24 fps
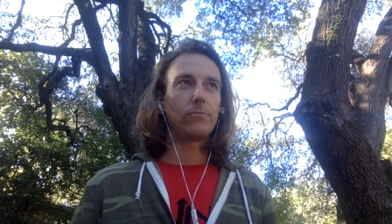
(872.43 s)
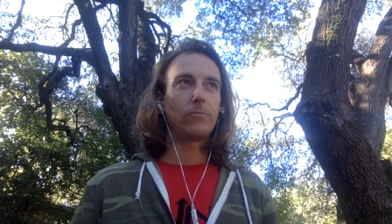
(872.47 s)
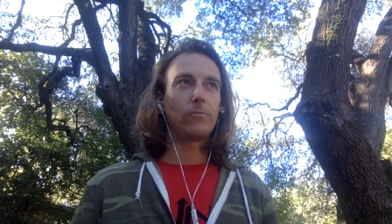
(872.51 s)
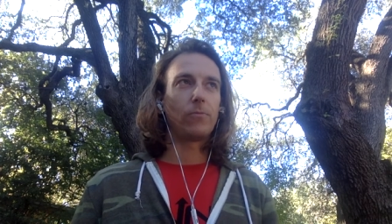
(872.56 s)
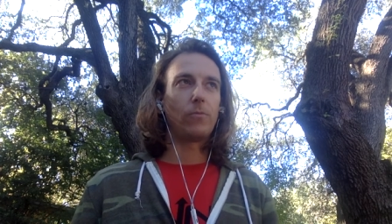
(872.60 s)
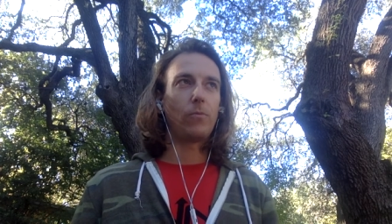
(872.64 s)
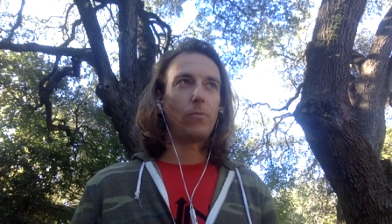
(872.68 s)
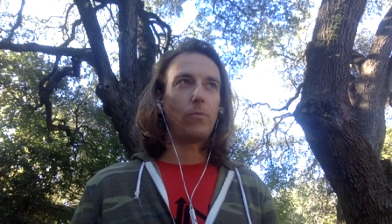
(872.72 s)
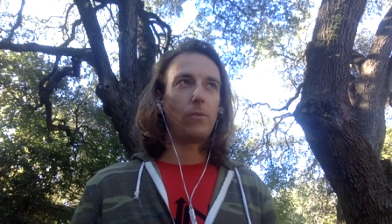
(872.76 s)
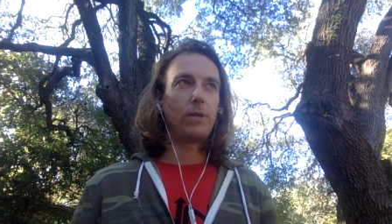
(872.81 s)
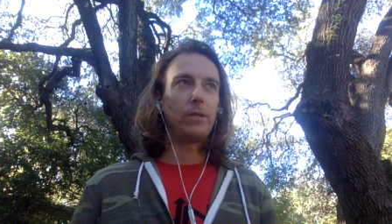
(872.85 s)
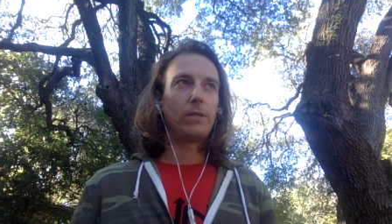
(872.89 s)

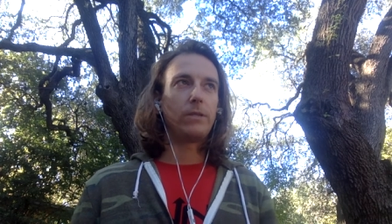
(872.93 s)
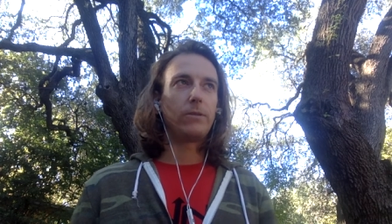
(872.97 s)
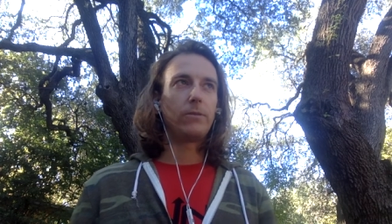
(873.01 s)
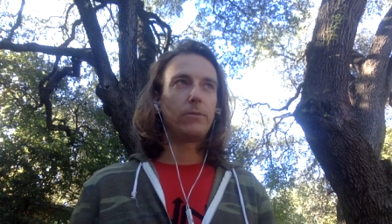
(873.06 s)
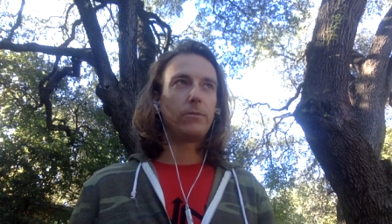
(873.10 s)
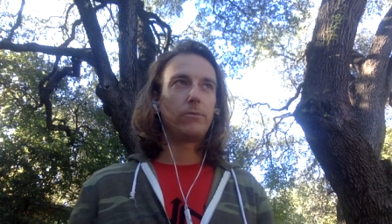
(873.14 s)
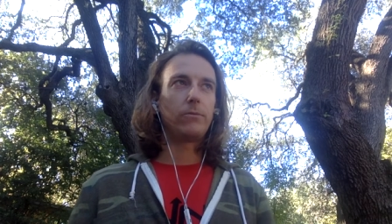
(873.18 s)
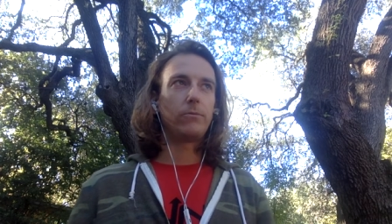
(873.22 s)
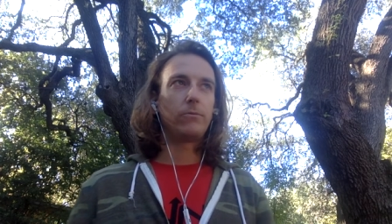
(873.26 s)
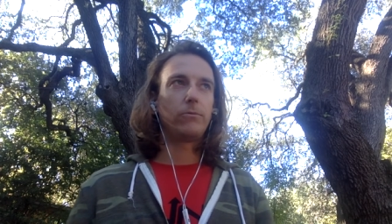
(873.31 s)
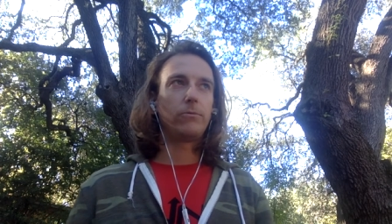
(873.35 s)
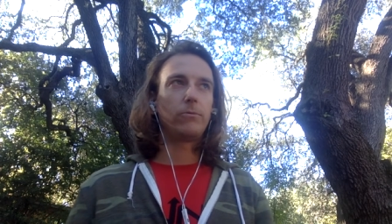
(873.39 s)
when
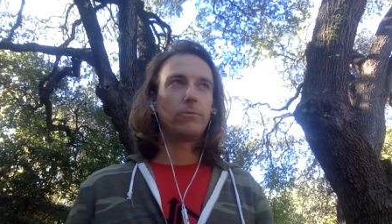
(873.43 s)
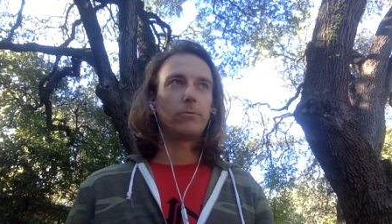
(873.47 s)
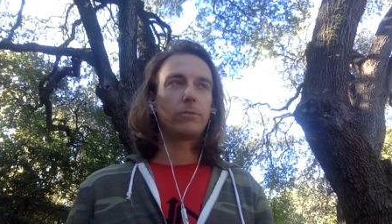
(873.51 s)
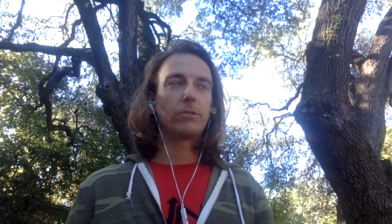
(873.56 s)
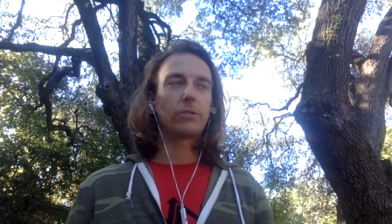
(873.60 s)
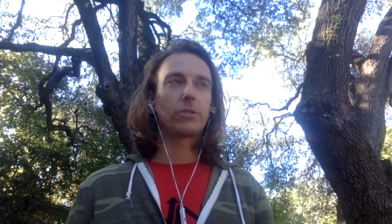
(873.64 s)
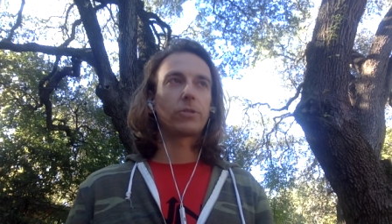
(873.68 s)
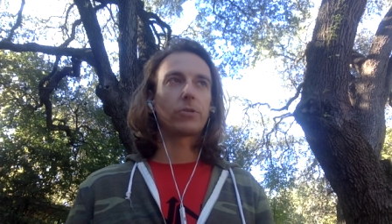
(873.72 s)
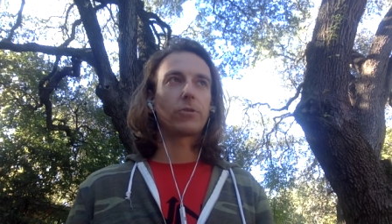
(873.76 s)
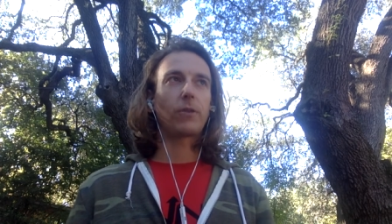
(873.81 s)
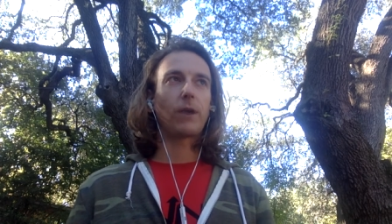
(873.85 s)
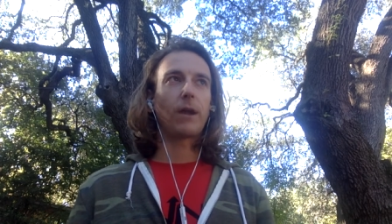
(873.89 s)
you
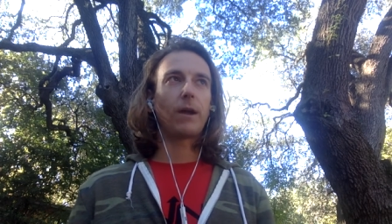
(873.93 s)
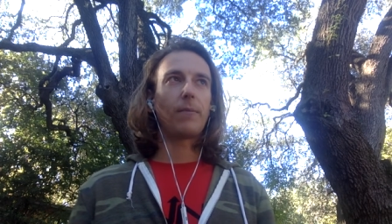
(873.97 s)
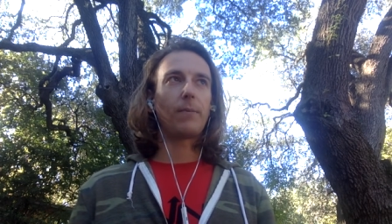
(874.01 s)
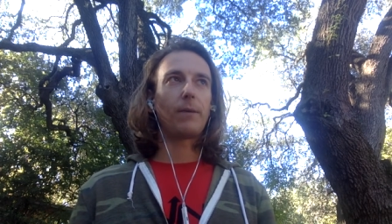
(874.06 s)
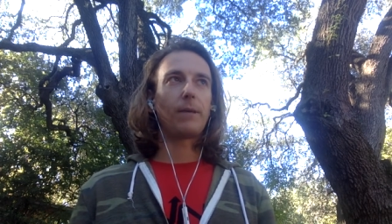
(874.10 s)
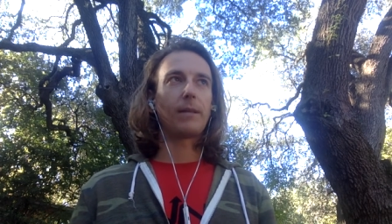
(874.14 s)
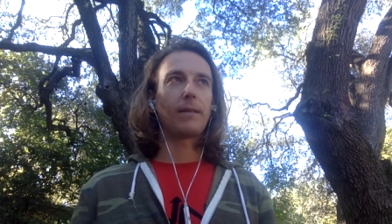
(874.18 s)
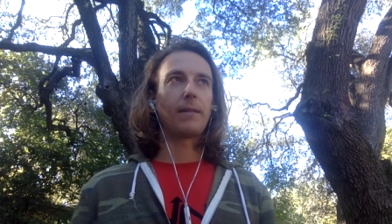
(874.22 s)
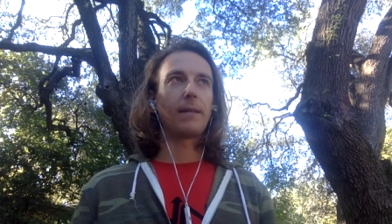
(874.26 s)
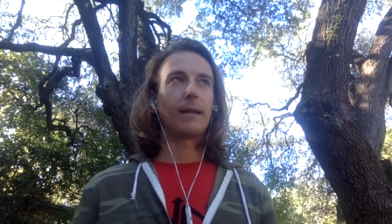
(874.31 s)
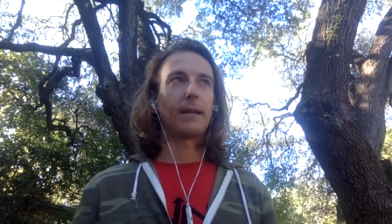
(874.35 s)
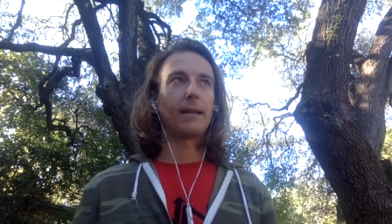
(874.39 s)
describe
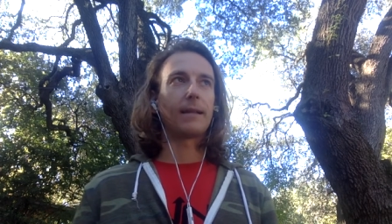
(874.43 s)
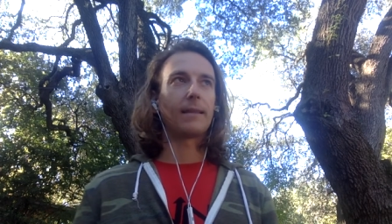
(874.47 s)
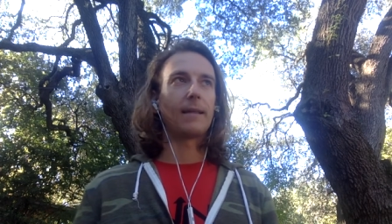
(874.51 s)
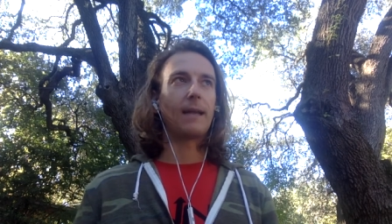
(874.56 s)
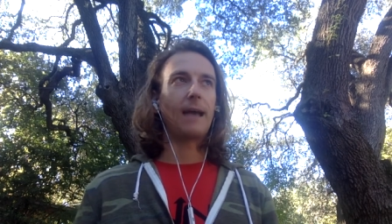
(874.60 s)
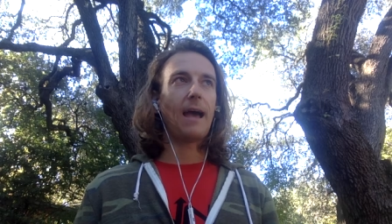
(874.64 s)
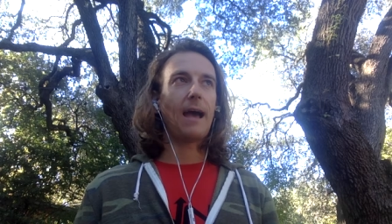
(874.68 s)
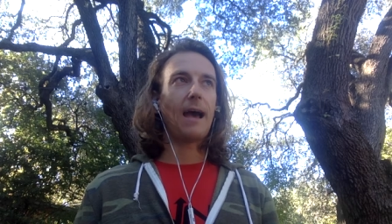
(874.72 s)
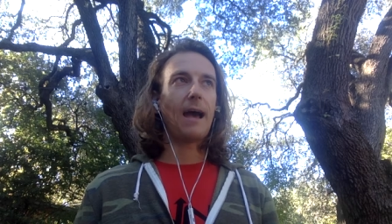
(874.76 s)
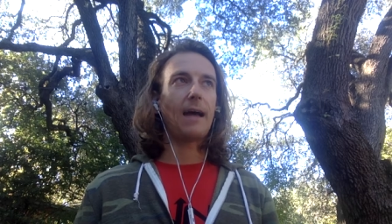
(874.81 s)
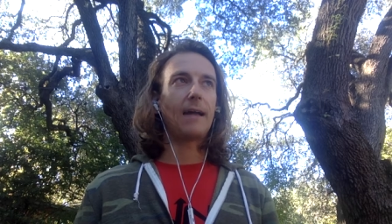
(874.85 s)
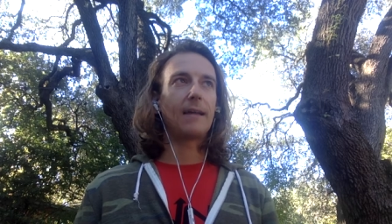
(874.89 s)
it like
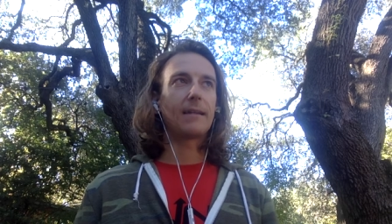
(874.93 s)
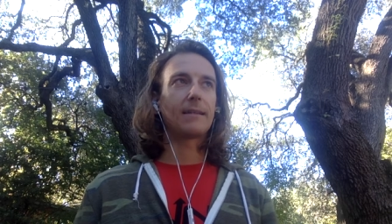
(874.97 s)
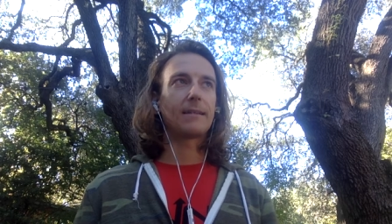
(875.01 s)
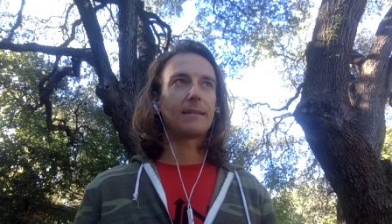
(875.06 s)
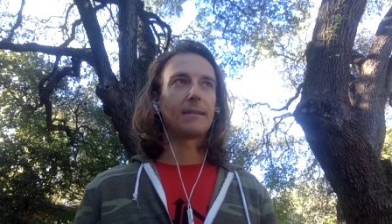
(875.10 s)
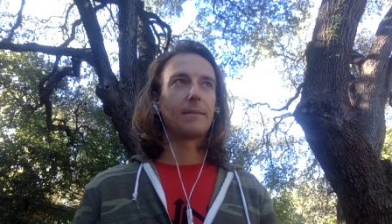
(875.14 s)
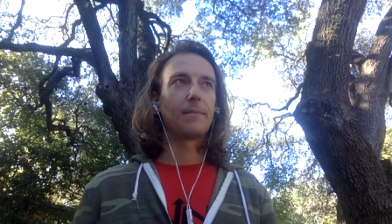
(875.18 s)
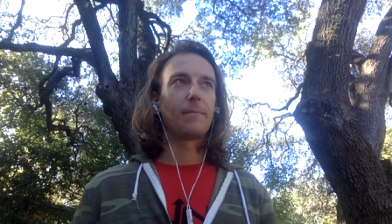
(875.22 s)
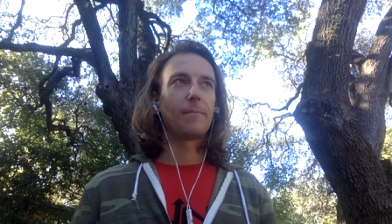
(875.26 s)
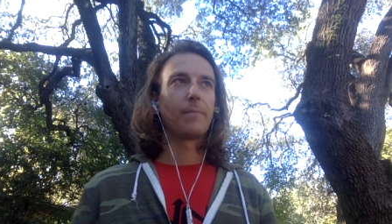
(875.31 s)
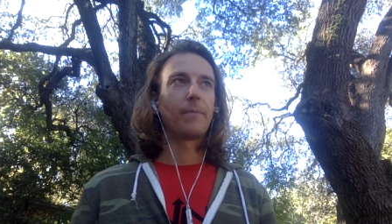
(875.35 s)
that,